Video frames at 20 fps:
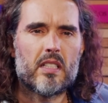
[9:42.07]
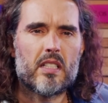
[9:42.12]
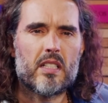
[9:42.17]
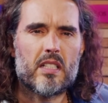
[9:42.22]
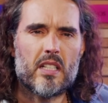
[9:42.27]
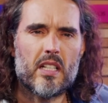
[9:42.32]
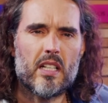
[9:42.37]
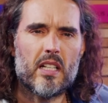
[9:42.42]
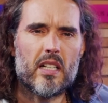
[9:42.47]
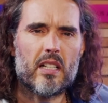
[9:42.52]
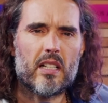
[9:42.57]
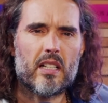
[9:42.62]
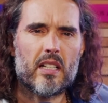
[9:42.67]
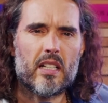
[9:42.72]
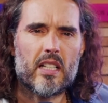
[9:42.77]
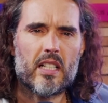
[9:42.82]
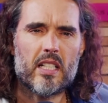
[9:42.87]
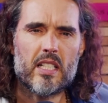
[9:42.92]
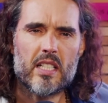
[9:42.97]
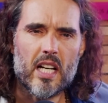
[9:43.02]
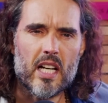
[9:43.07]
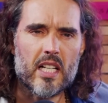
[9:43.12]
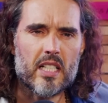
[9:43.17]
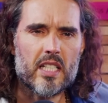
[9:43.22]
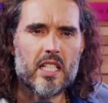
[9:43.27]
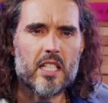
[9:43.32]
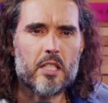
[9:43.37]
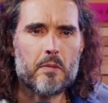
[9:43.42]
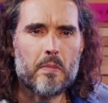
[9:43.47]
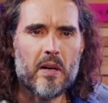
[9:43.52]
to conduct
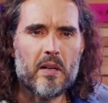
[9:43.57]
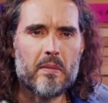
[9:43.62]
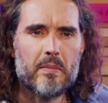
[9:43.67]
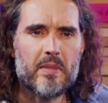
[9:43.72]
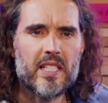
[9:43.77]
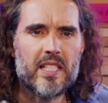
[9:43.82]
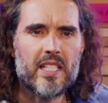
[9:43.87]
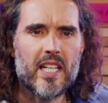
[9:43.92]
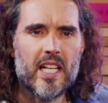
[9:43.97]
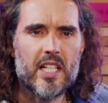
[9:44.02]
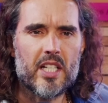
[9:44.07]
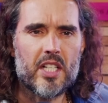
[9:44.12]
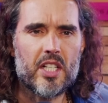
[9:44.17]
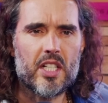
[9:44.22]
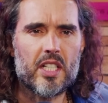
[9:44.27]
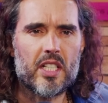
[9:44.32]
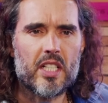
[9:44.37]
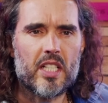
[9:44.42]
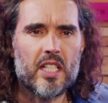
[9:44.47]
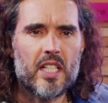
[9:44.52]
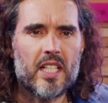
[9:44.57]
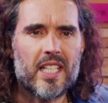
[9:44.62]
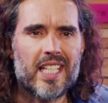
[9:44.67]
experimentation